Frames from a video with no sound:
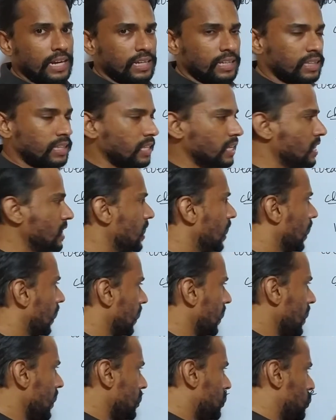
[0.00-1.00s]
get the
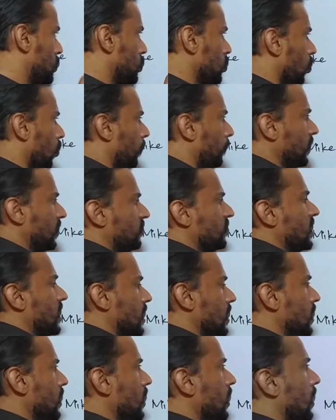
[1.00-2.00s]
ratio
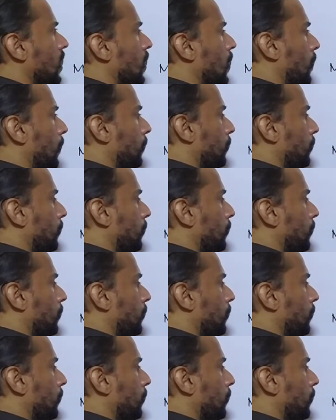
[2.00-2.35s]
between